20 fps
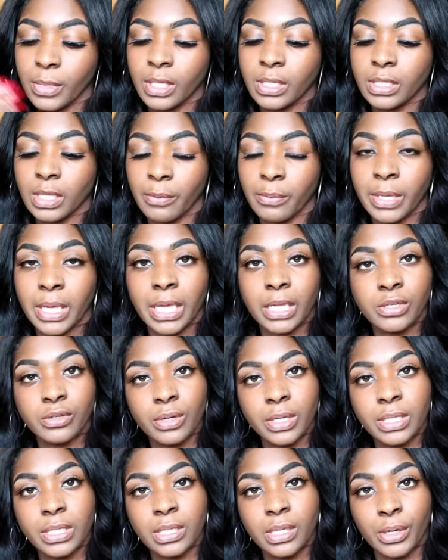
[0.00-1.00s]
So we get
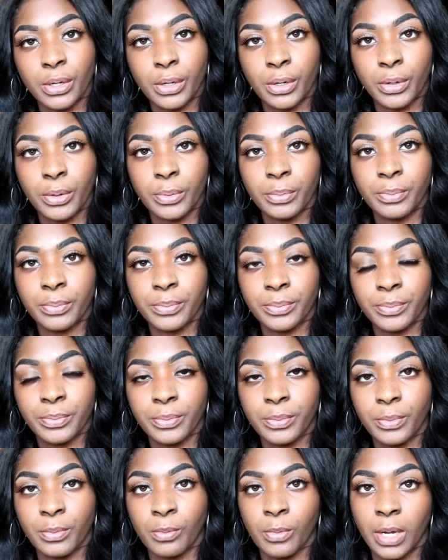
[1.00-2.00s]
dressed up,
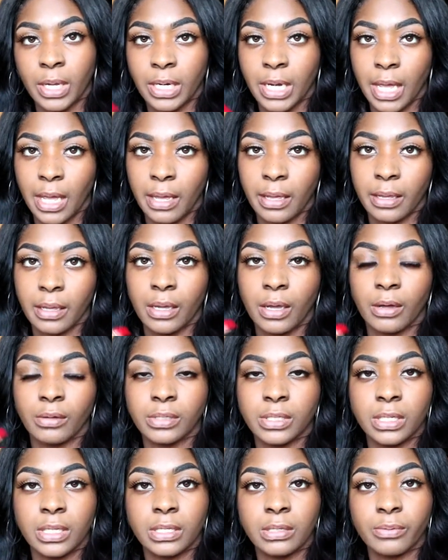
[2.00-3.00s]
whatnot, go
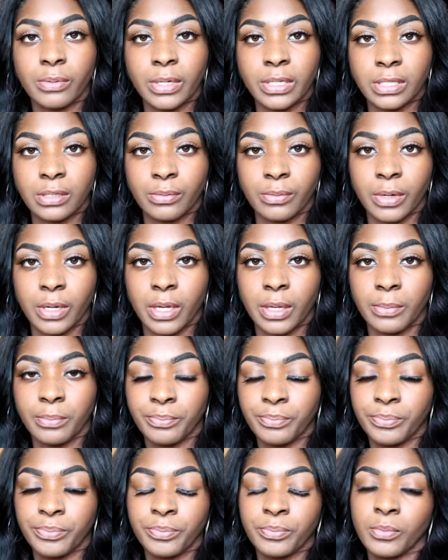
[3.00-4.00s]
to this restaurant,
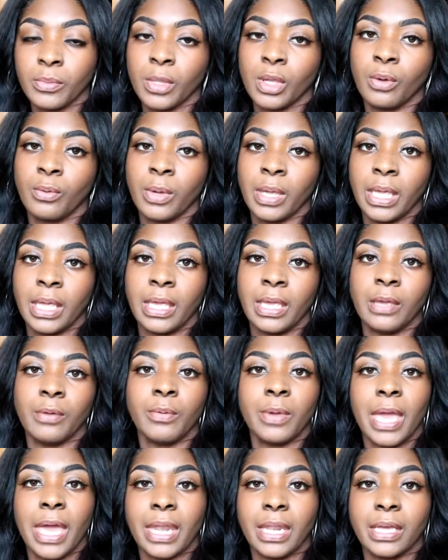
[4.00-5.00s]
we eat,
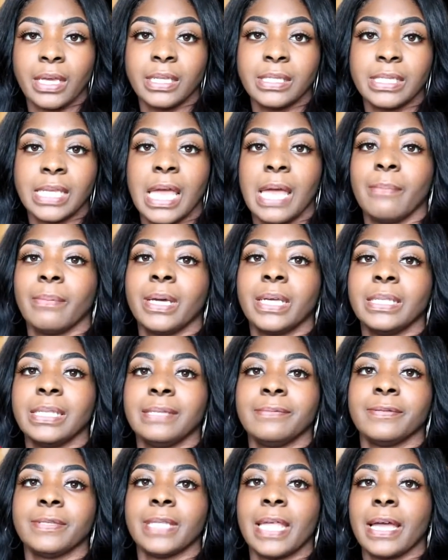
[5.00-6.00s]
we had a good time, because
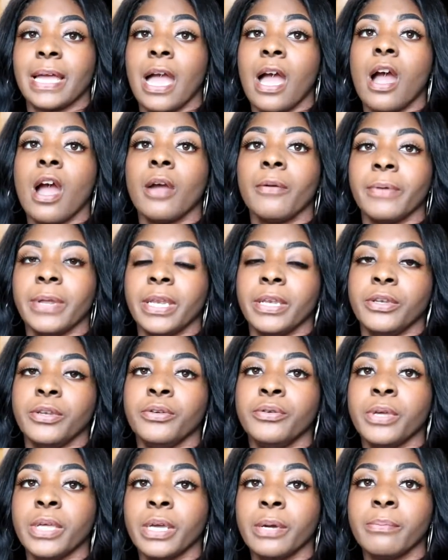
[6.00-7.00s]
it was like I already
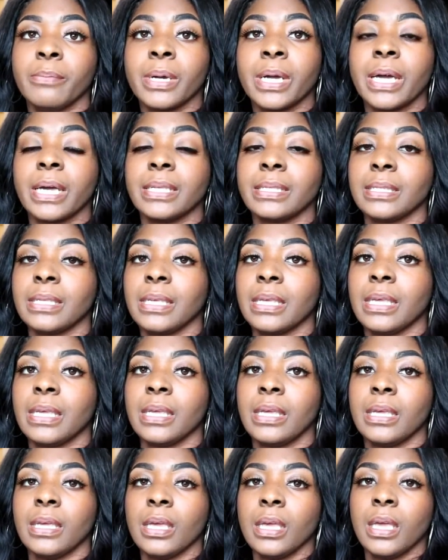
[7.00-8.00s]
knew him, because
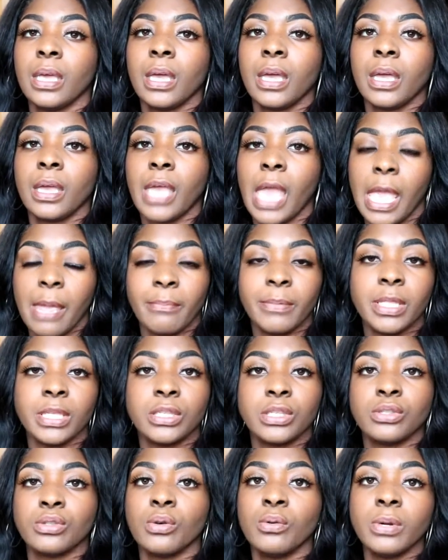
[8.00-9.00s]
he came in the
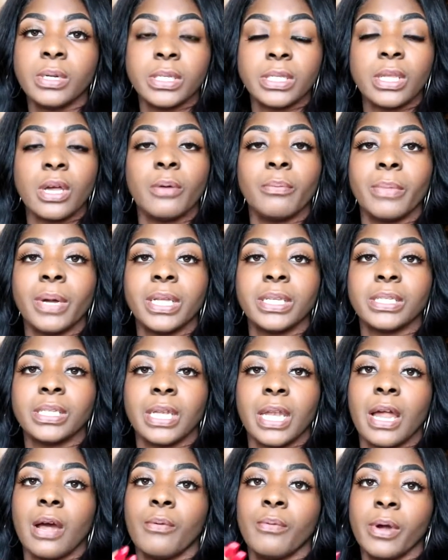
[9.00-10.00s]
store so much
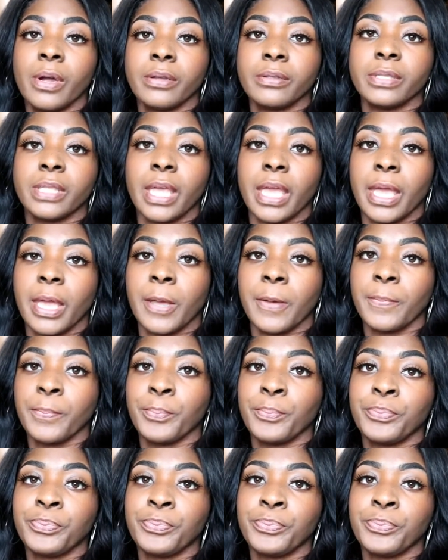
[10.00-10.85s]
that I worked at,